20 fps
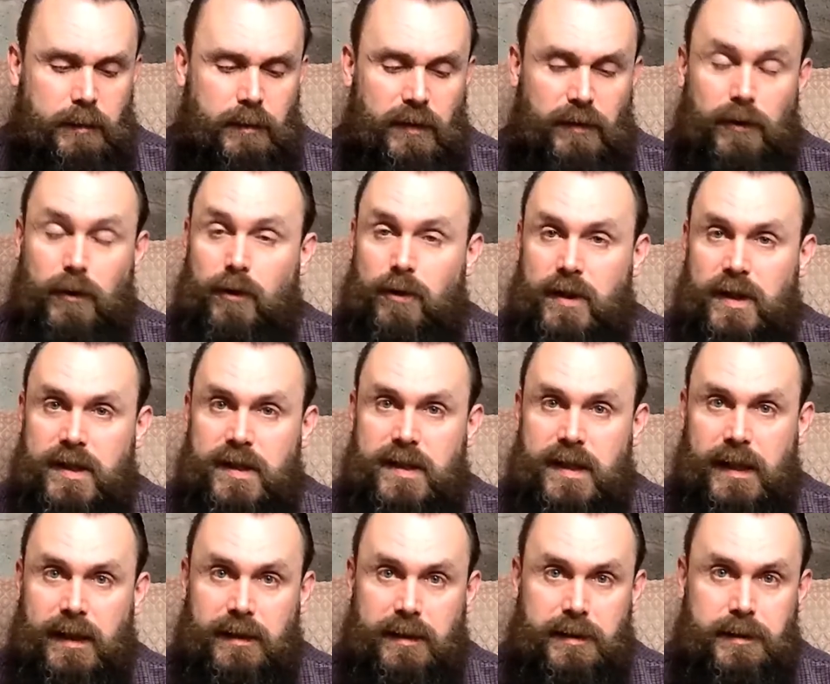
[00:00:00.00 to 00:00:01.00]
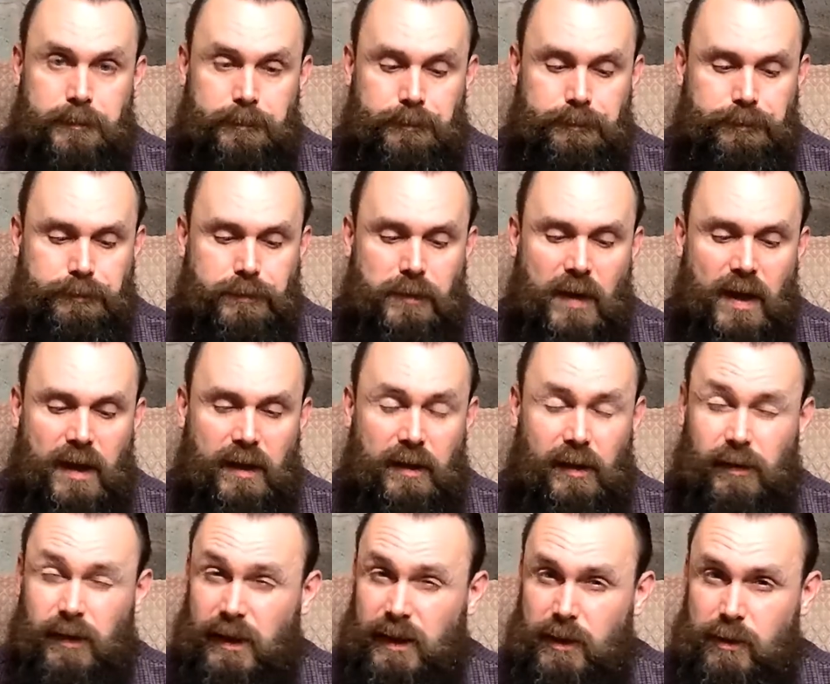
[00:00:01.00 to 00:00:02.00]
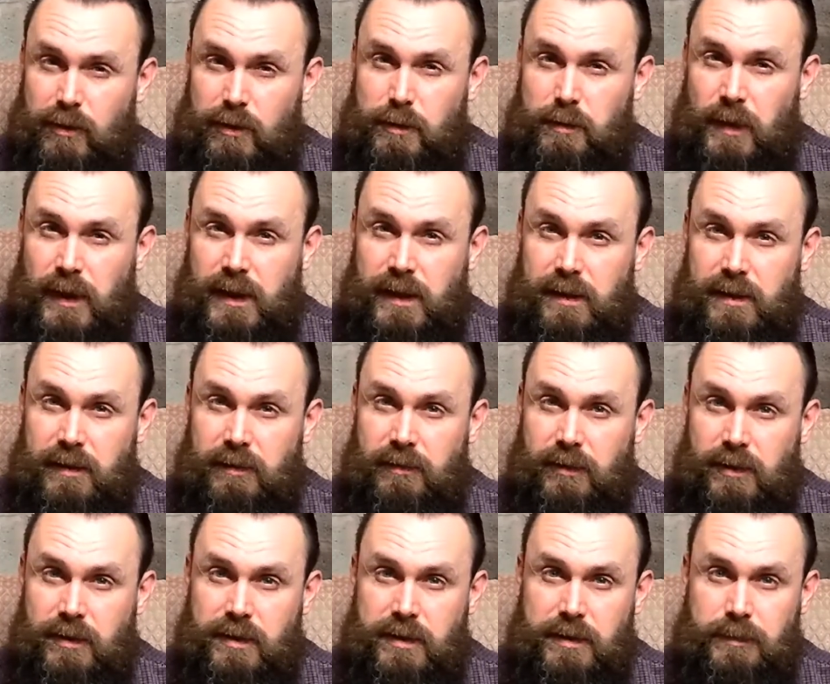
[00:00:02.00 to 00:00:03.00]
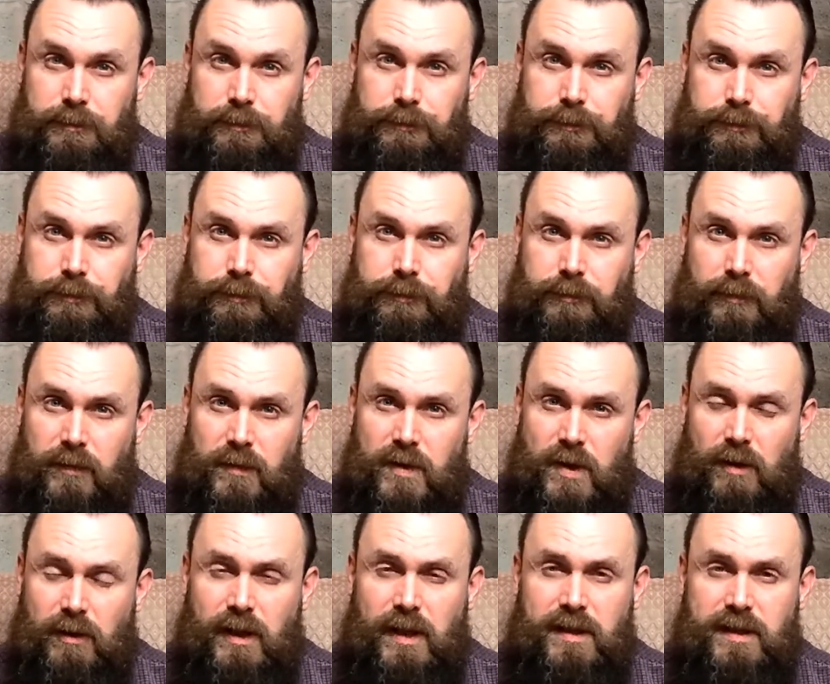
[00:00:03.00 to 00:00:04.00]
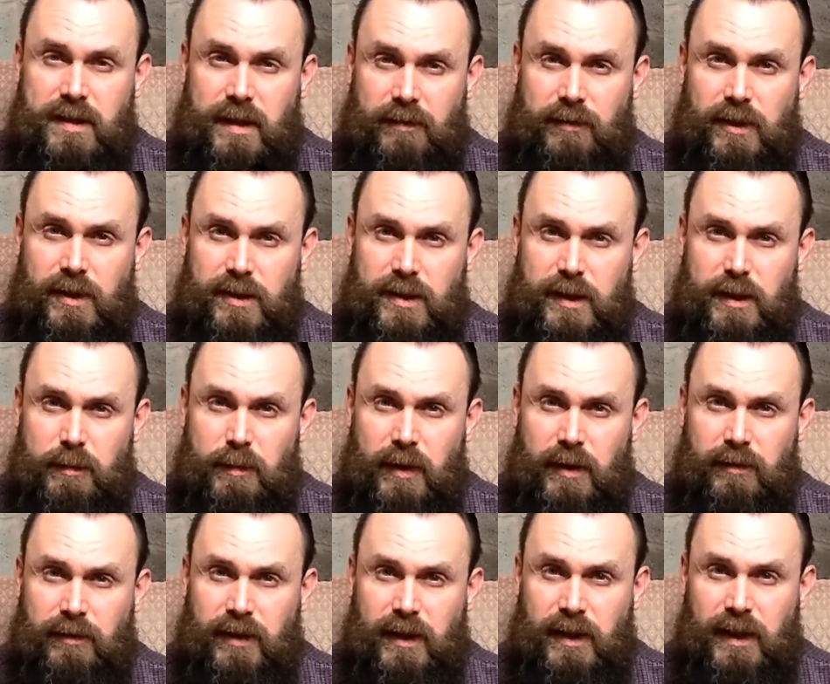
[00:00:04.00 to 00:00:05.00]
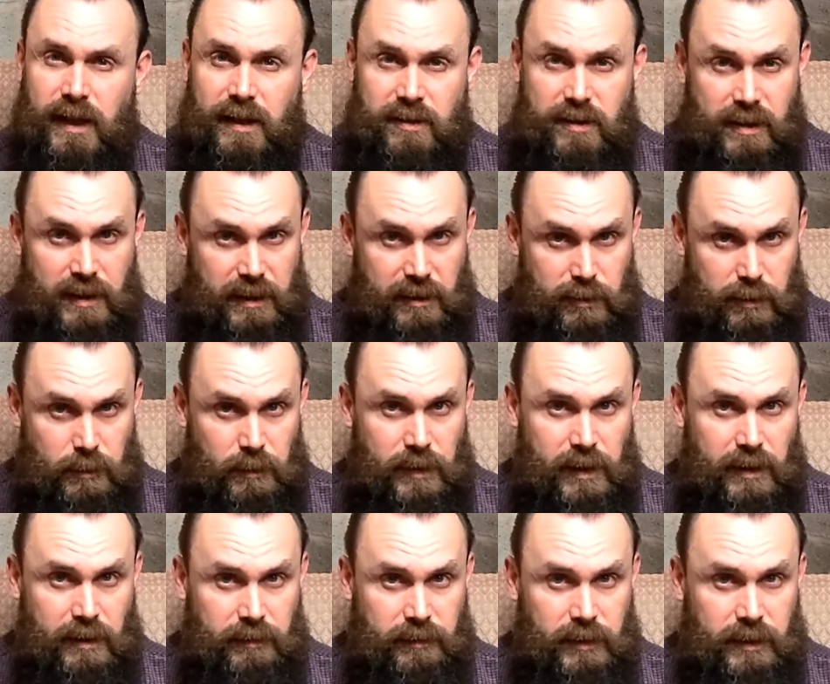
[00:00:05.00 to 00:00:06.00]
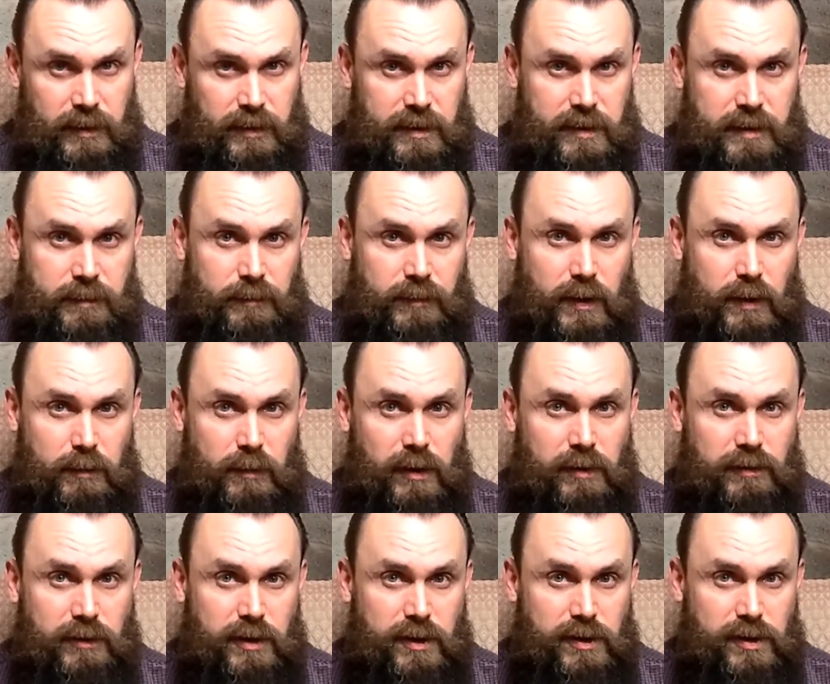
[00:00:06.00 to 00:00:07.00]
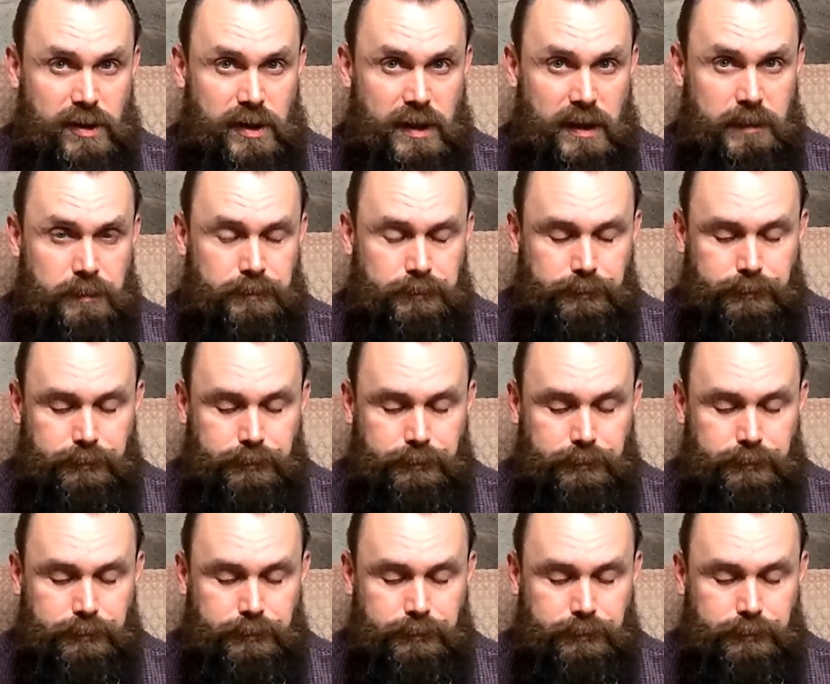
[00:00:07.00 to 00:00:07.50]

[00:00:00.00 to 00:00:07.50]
before it's tinned. and I think it does make a difference. So yes, definitely see the benefit of that. So that's something I've learned in my first year.